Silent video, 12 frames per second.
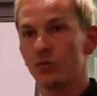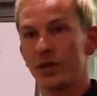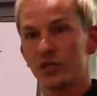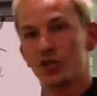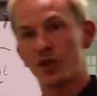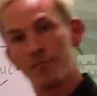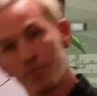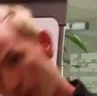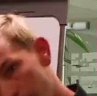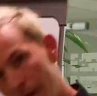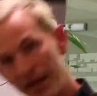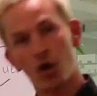which
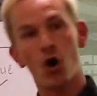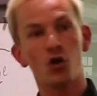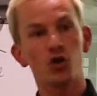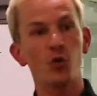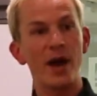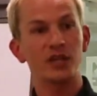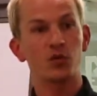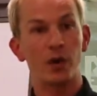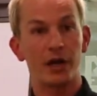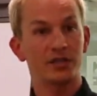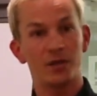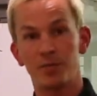some might call UX
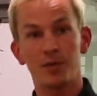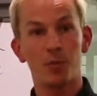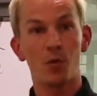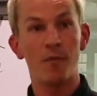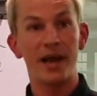work. Some people